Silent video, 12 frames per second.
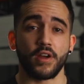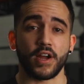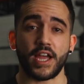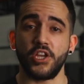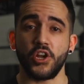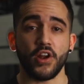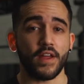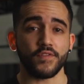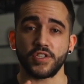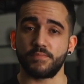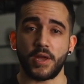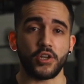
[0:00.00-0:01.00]
Okay, you don't have
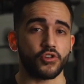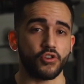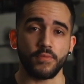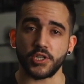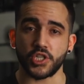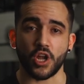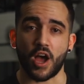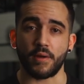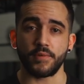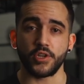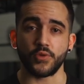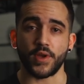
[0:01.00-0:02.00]
to spend too much
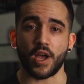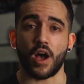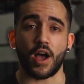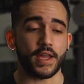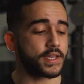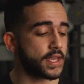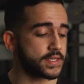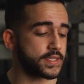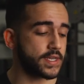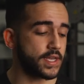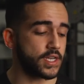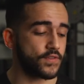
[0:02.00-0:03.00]
time doing high
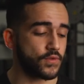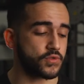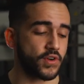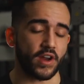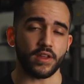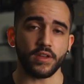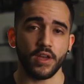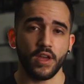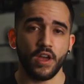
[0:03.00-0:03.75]
intensity interval training.